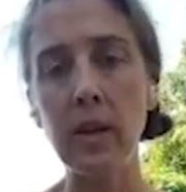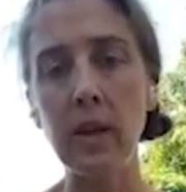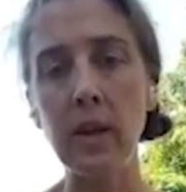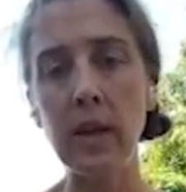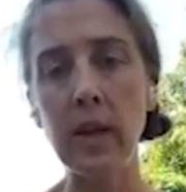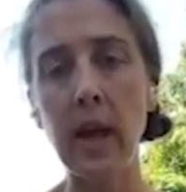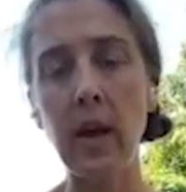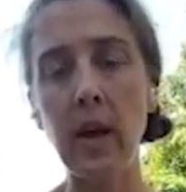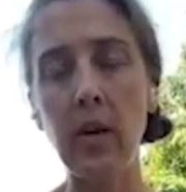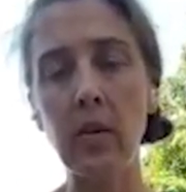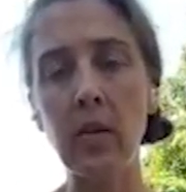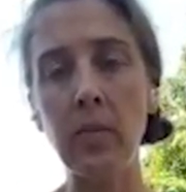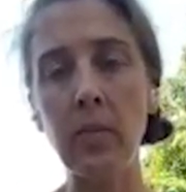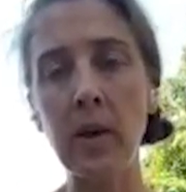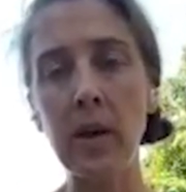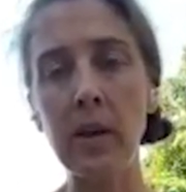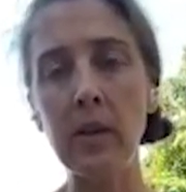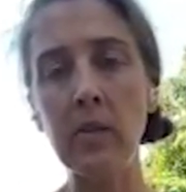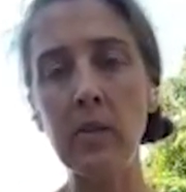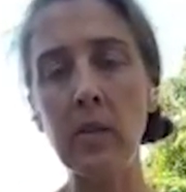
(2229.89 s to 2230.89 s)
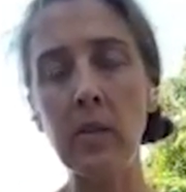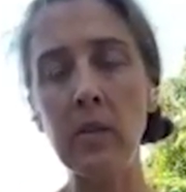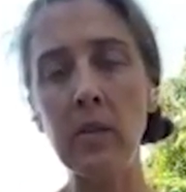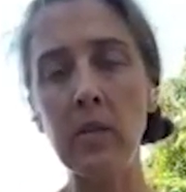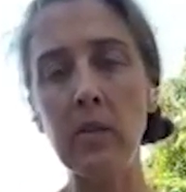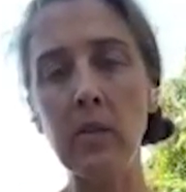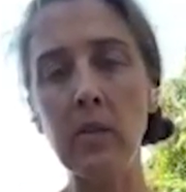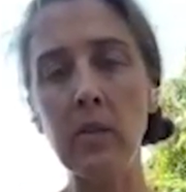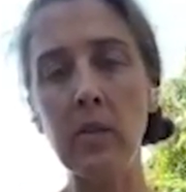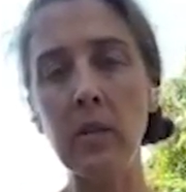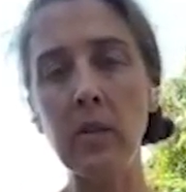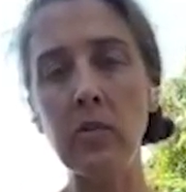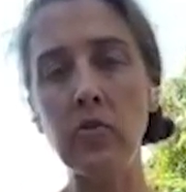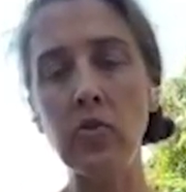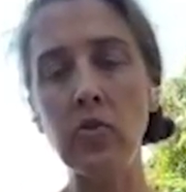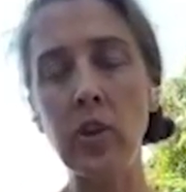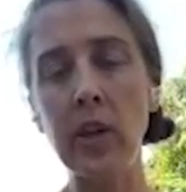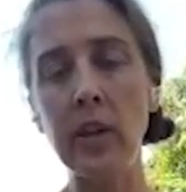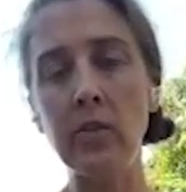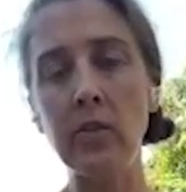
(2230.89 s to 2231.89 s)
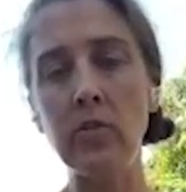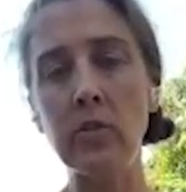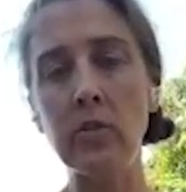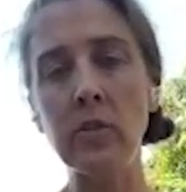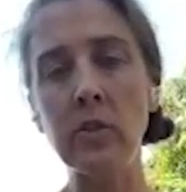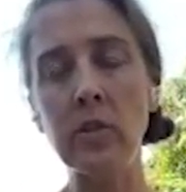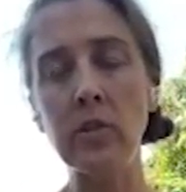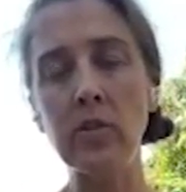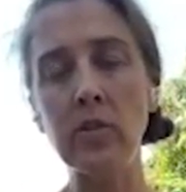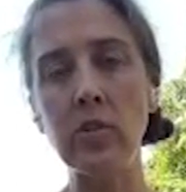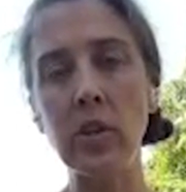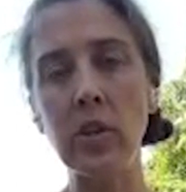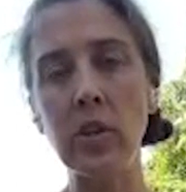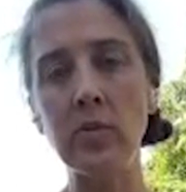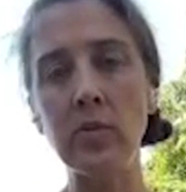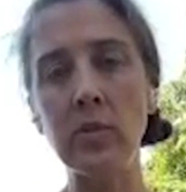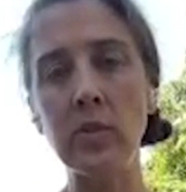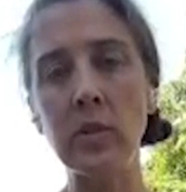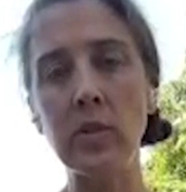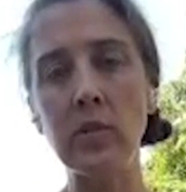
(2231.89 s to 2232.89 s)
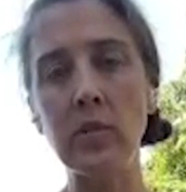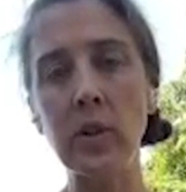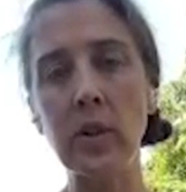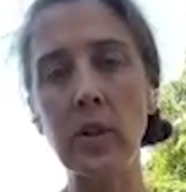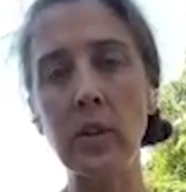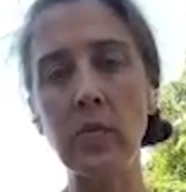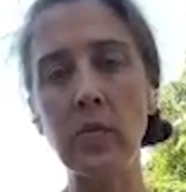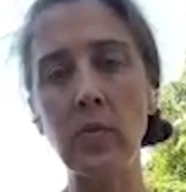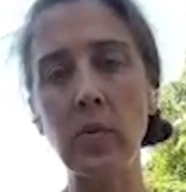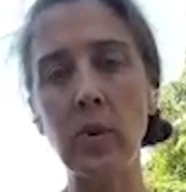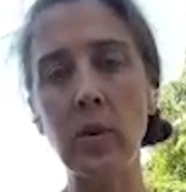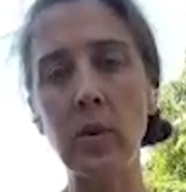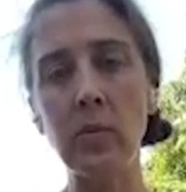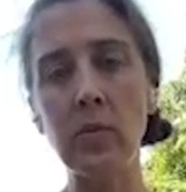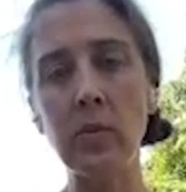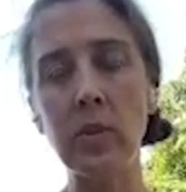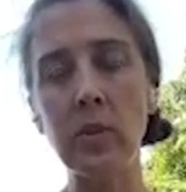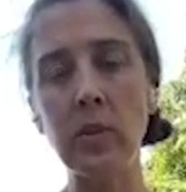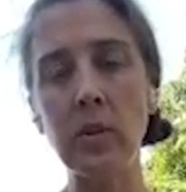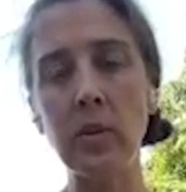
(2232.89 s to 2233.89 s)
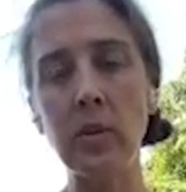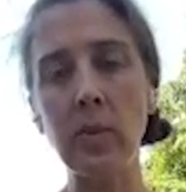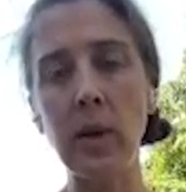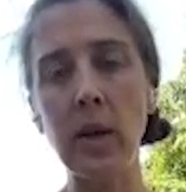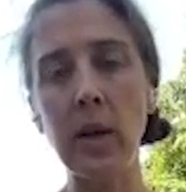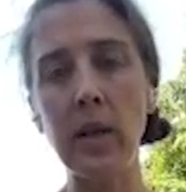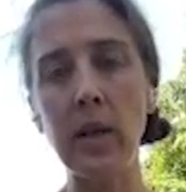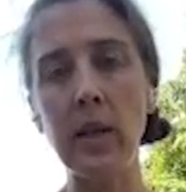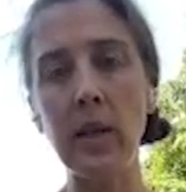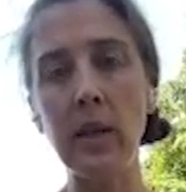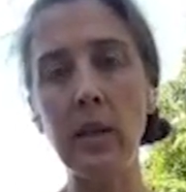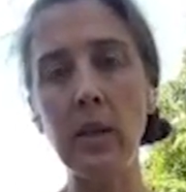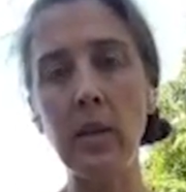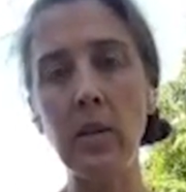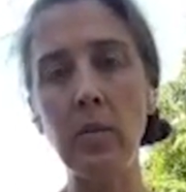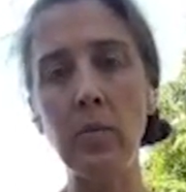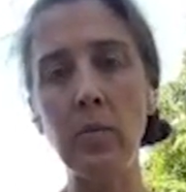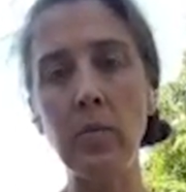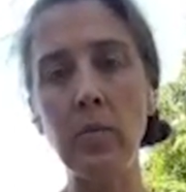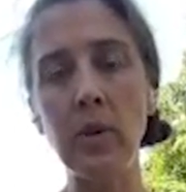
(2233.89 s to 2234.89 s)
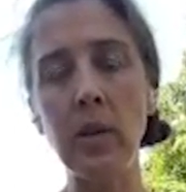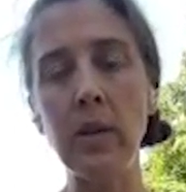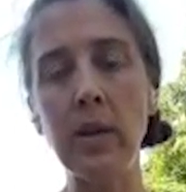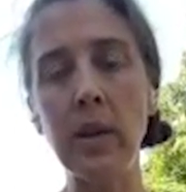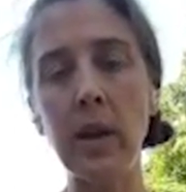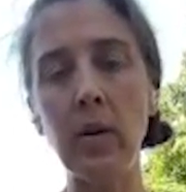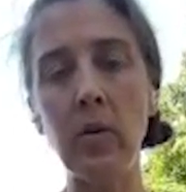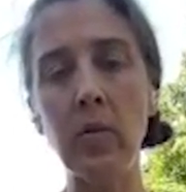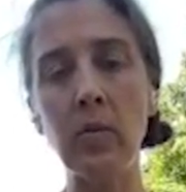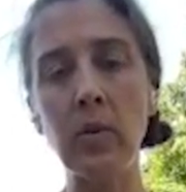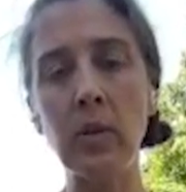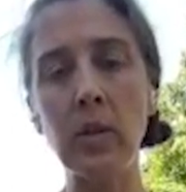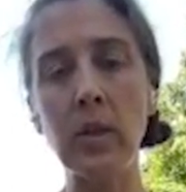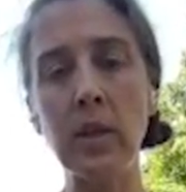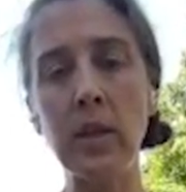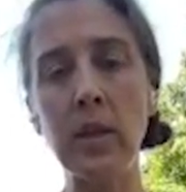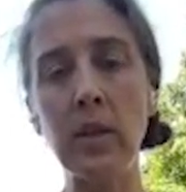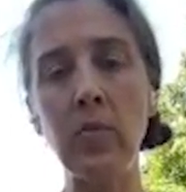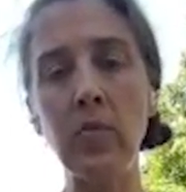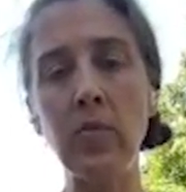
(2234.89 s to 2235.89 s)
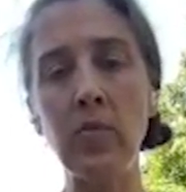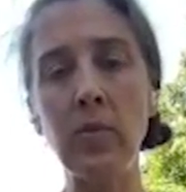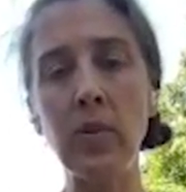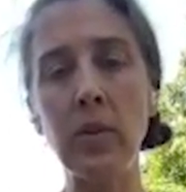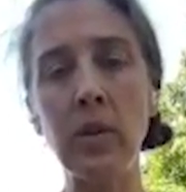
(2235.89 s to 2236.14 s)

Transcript: it alchemizes, it changes, it shifts, it transforms in your body, and you breathe out relief,